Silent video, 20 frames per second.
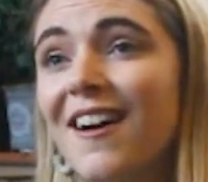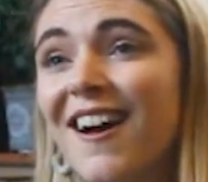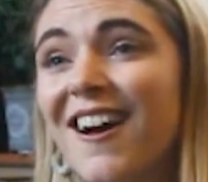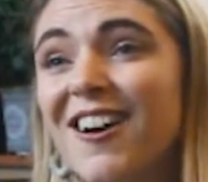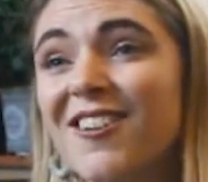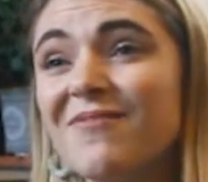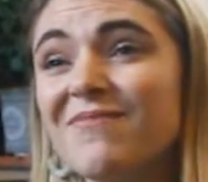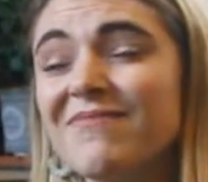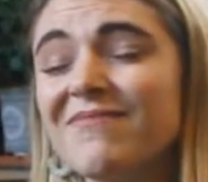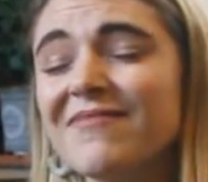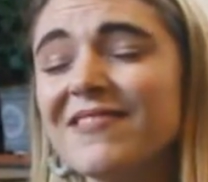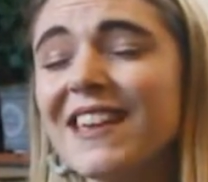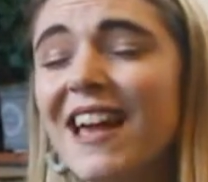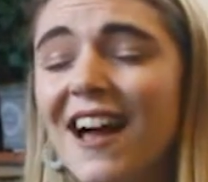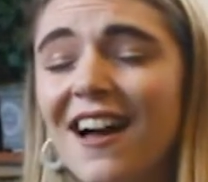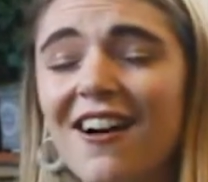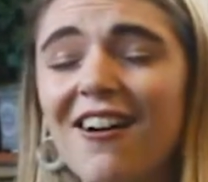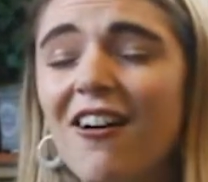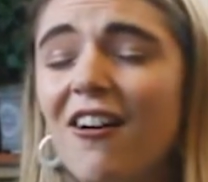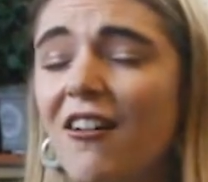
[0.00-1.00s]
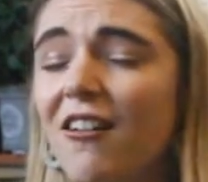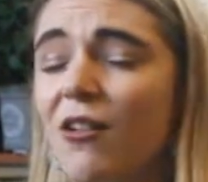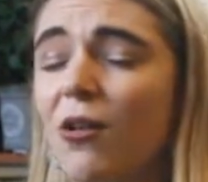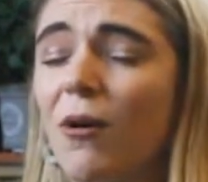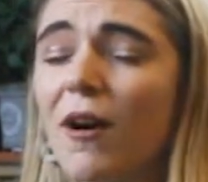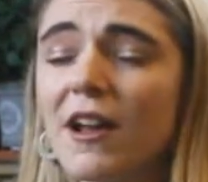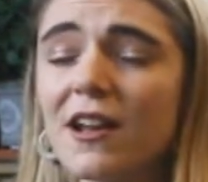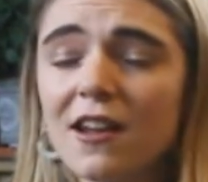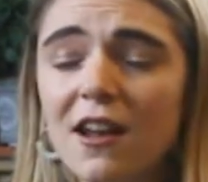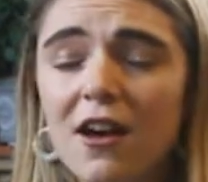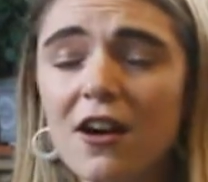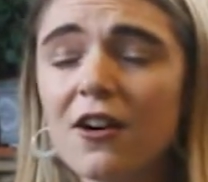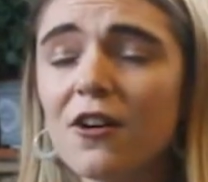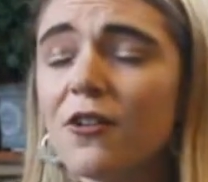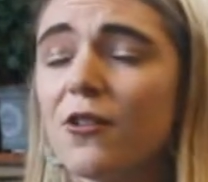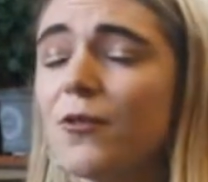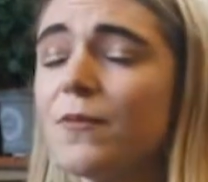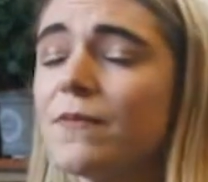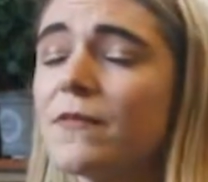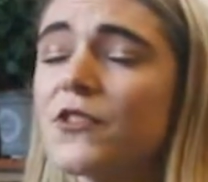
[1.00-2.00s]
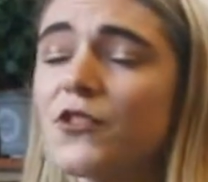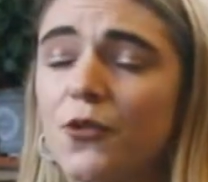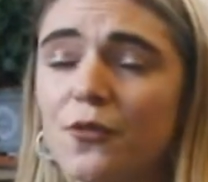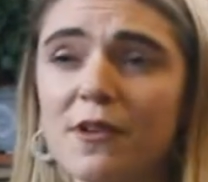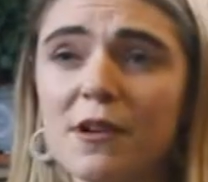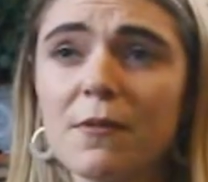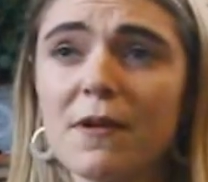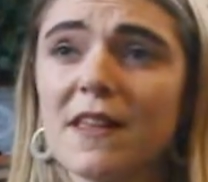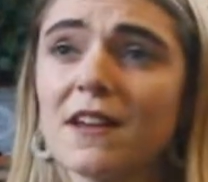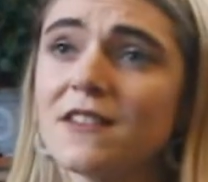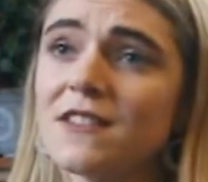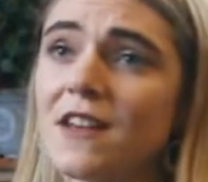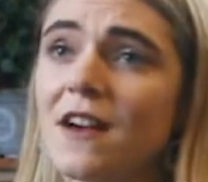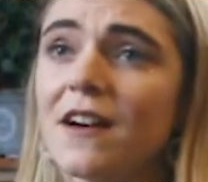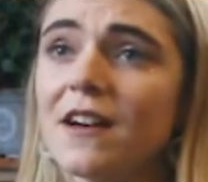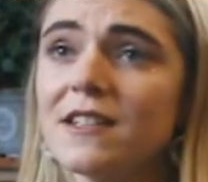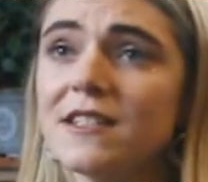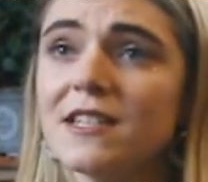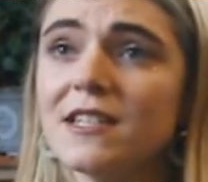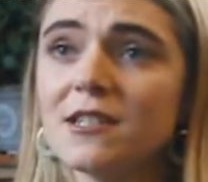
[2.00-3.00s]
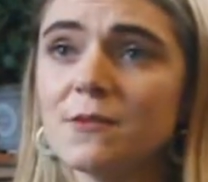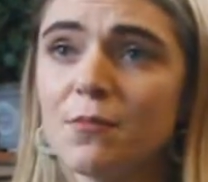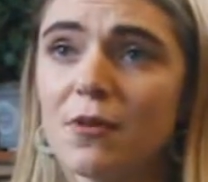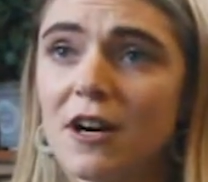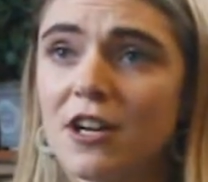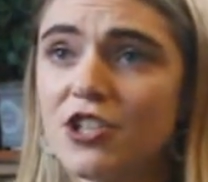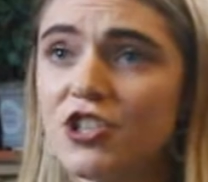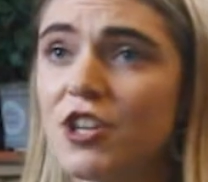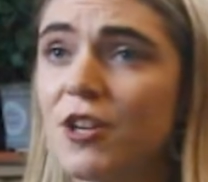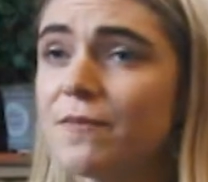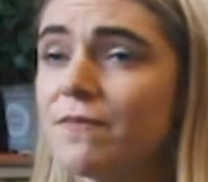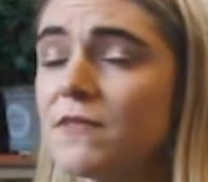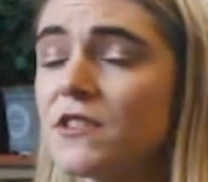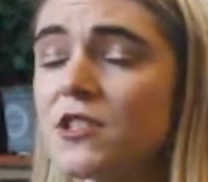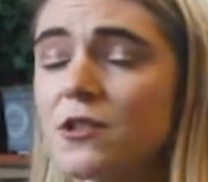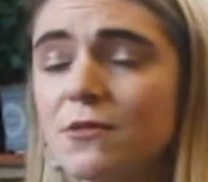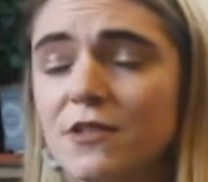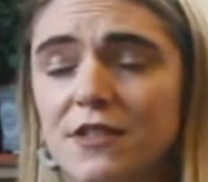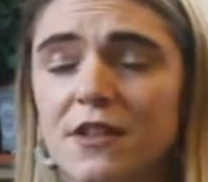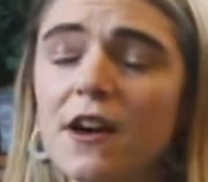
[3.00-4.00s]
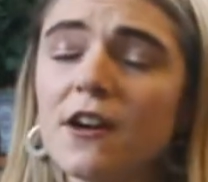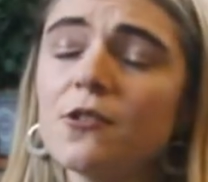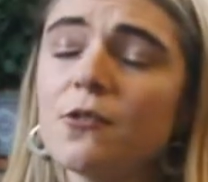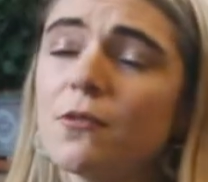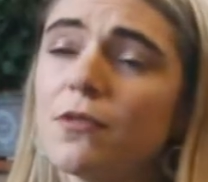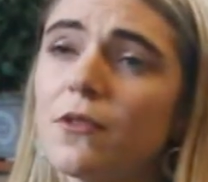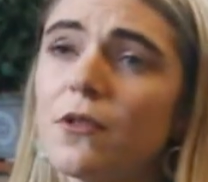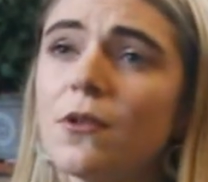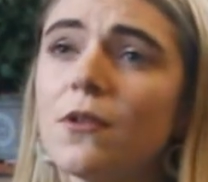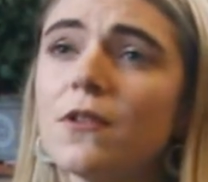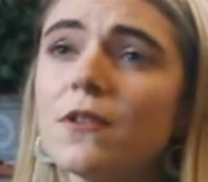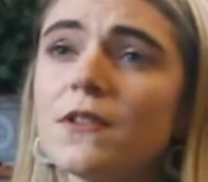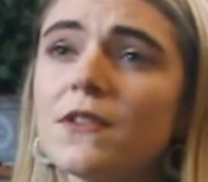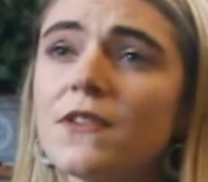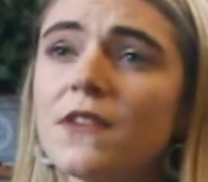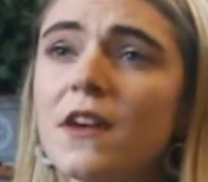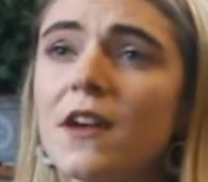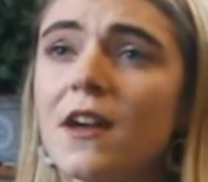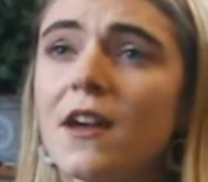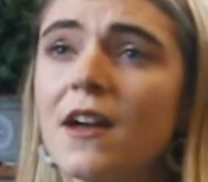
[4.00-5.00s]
are quite low, suffering with anxiety, depression, suicidal thoughts.